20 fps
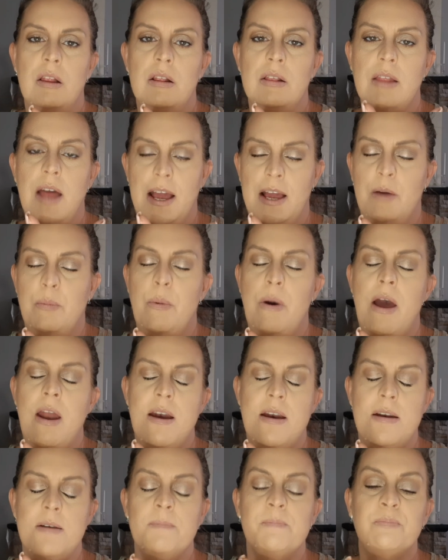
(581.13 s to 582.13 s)
like
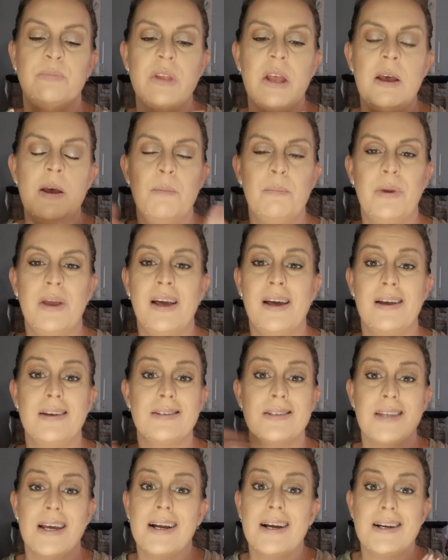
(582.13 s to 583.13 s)
button,
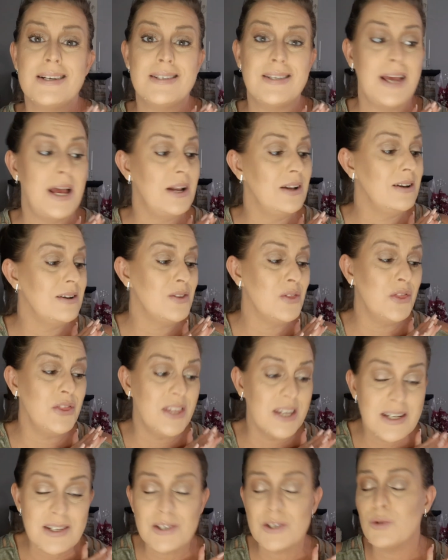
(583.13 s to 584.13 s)
because like I said,
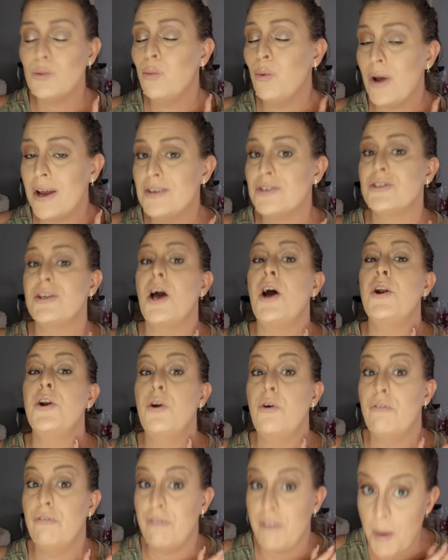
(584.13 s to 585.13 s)
this was a
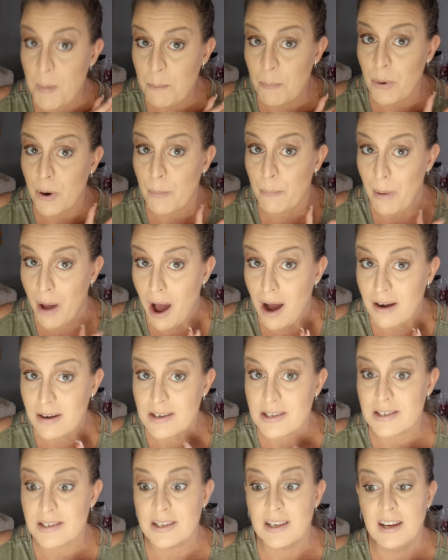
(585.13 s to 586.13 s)
November
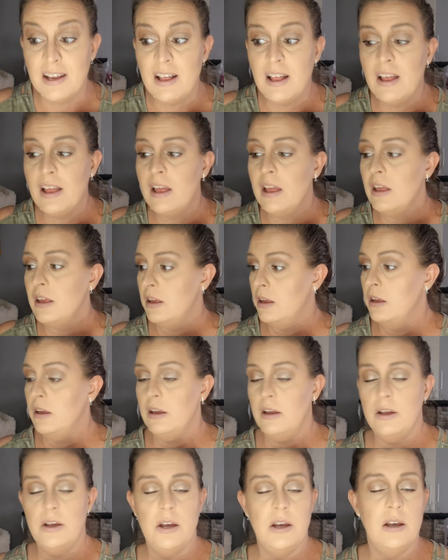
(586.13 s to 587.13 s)
box.
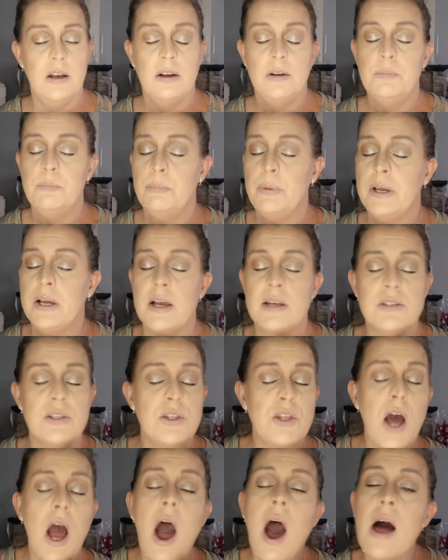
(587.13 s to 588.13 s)
Because of
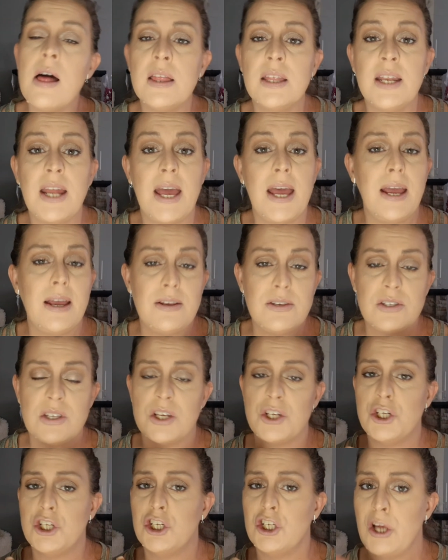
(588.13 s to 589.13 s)
the holidays,
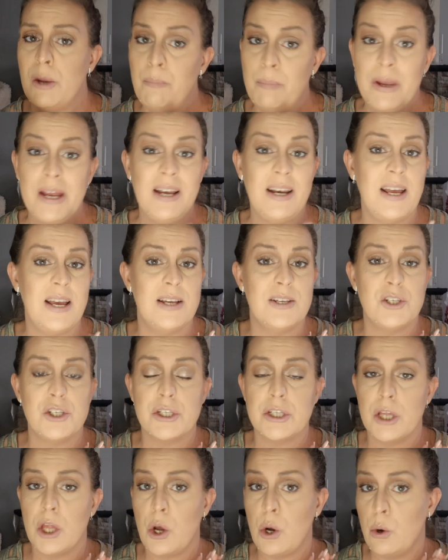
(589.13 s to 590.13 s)
shipping has
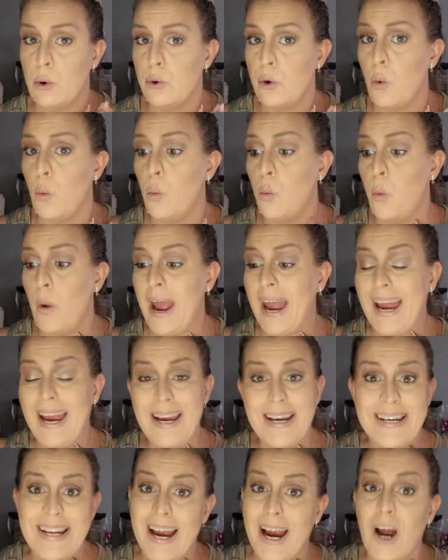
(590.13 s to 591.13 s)
slowed
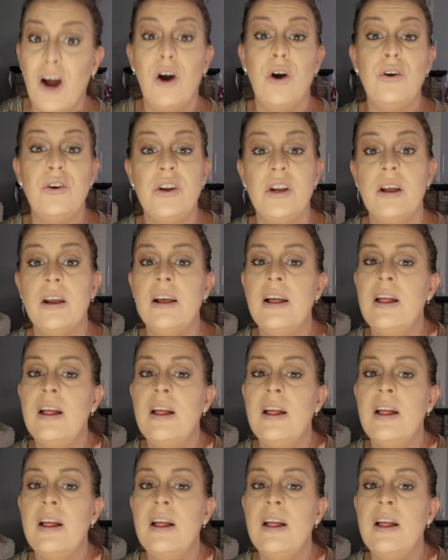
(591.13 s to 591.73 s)
way down.